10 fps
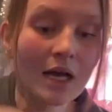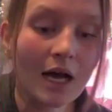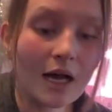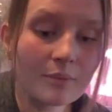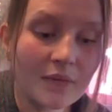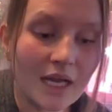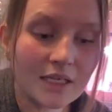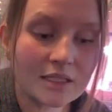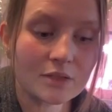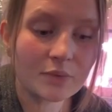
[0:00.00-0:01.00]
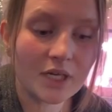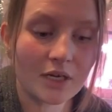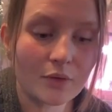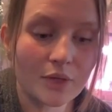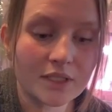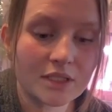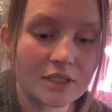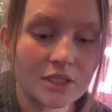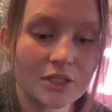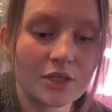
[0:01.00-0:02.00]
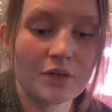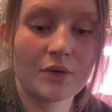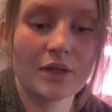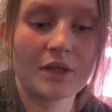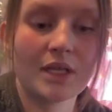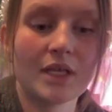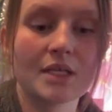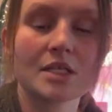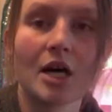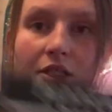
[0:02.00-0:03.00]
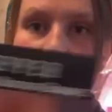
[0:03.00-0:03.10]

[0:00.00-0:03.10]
Up next, we are going to do the Scotch